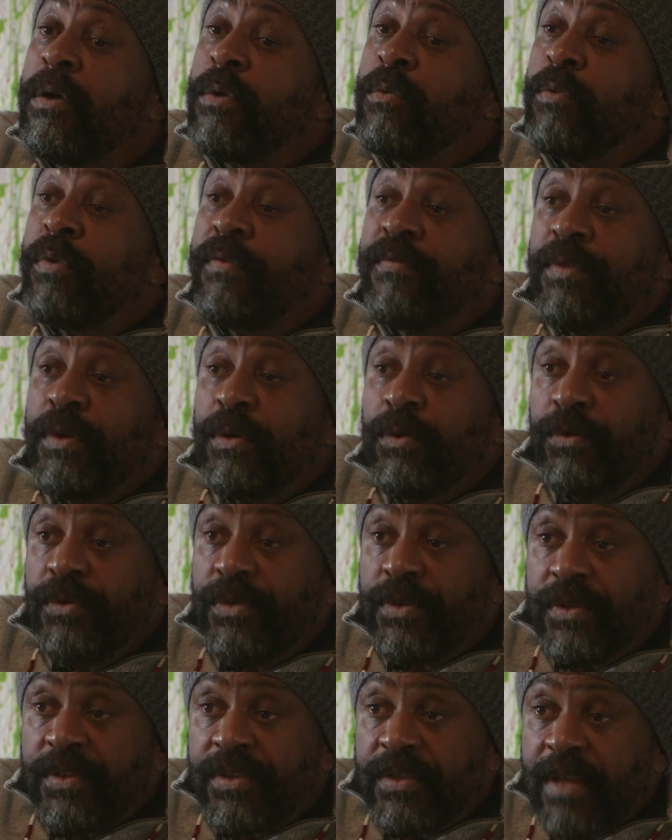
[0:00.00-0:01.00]
refuse
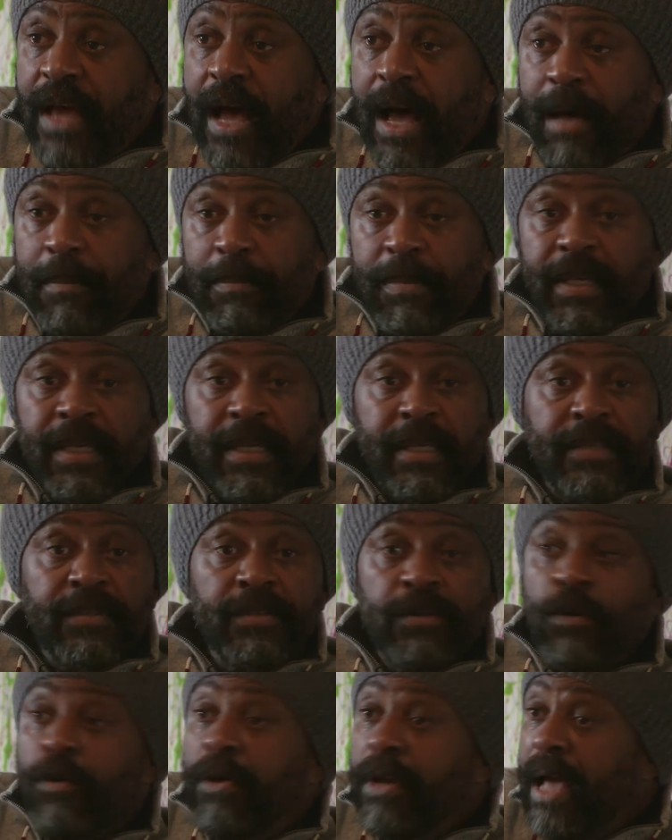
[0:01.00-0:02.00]
to stop, it's
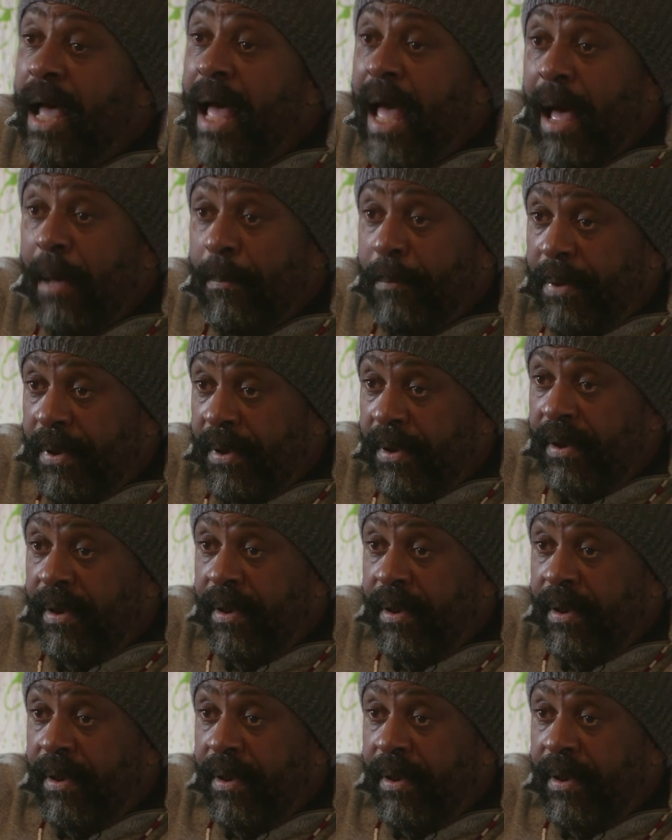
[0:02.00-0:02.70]
going to happen.